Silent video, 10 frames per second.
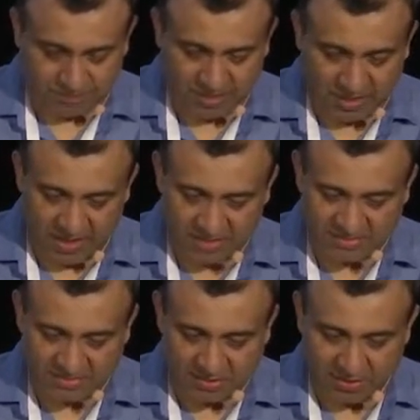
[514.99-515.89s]
And it's
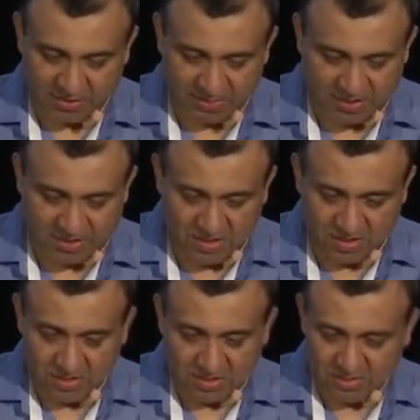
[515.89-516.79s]
kind of,
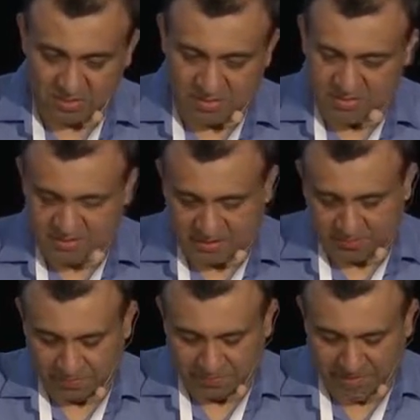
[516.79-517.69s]
like I said,
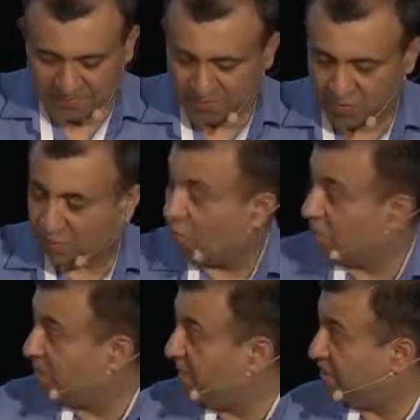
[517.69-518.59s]
platform, all
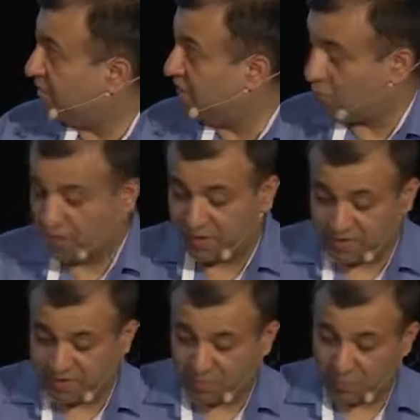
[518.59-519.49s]
the major cloud
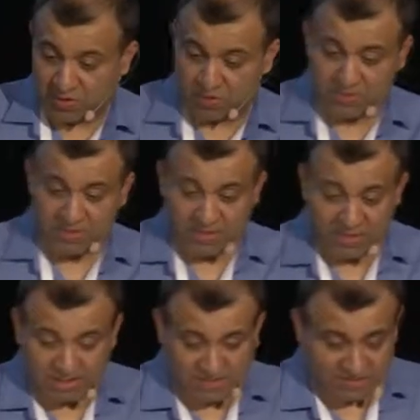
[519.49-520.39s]
vendors support it pretty nice.